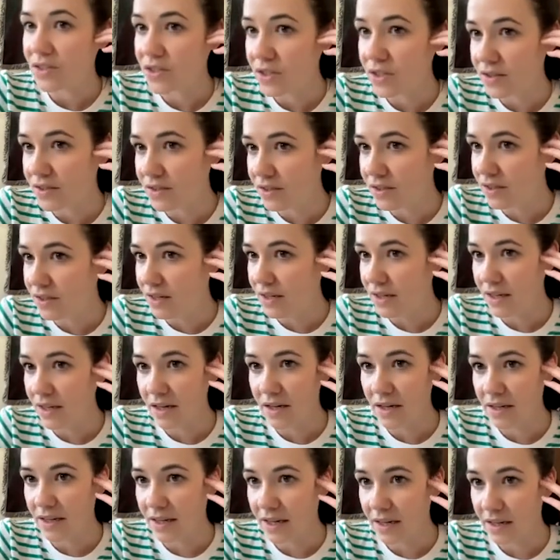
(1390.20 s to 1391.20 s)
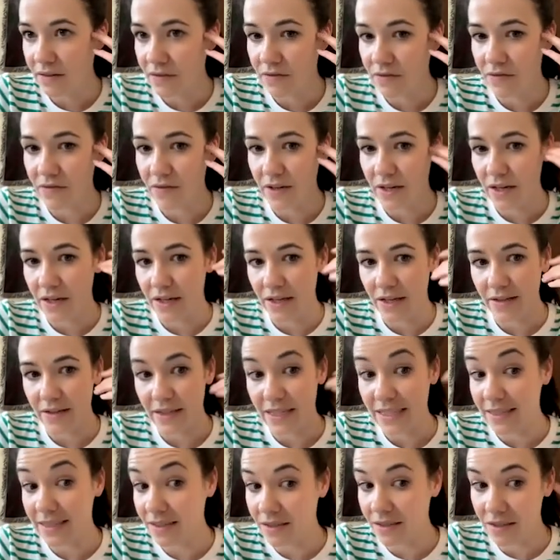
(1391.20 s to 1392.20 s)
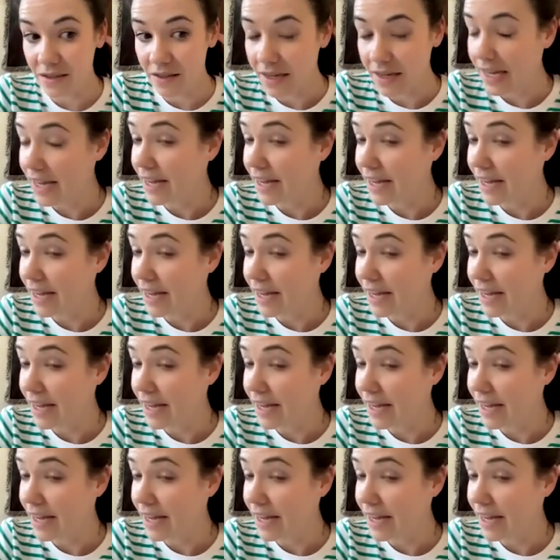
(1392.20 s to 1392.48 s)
just to this is,